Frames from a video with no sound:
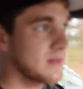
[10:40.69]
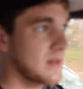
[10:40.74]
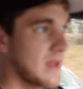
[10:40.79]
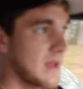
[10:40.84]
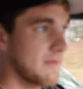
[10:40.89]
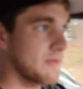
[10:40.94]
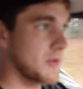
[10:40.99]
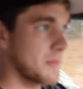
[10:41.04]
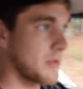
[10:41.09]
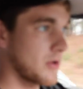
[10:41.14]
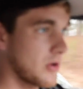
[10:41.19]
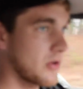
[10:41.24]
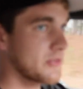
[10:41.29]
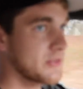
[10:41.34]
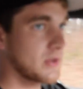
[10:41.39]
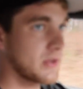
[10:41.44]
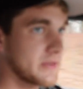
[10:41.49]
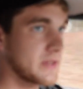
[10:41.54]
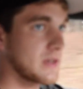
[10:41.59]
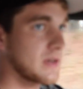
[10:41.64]
They have the
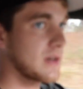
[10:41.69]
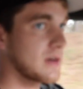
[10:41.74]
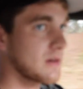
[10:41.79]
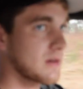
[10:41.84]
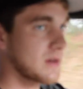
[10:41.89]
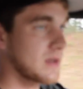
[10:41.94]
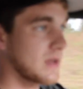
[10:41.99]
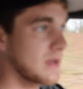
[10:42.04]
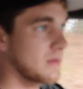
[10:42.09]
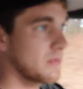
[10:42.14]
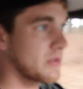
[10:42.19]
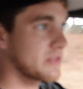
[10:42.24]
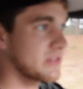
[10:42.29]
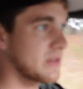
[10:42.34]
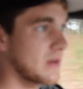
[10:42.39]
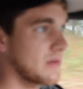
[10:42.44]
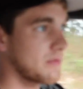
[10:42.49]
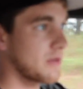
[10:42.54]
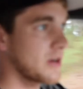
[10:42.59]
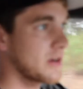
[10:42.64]
Balls alternator kit, which
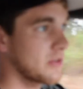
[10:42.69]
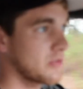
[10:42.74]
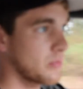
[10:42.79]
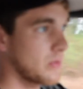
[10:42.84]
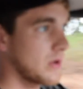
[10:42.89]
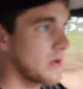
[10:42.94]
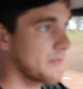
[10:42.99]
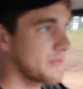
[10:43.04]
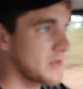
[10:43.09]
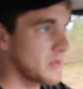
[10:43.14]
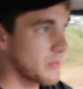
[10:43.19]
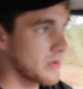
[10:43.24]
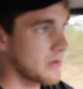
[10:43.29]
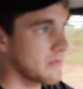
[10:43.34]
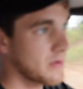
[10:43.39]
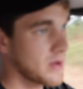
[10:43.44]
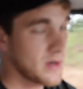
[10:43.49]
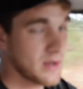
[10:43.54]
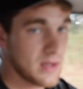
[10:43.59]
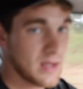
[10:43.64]
they run as well if you want to
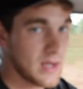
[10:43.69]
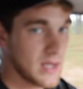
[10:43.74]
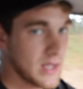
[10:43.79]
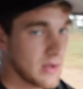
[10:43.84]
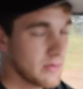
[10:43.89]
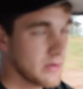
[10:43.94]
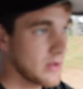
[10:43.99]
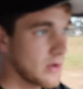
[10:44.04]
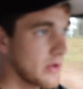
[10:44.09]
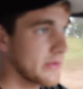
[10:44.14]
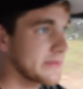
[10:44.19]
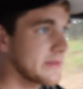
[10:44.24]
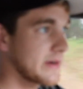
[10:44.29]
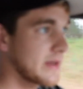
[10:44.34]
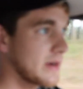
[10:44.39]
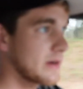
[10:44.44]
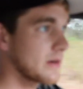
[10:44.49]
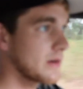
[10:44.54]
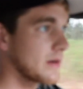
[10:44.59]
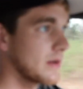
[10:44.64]
run a Coyote
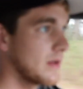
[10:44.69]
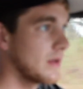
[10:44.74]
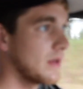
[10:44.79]
alternator.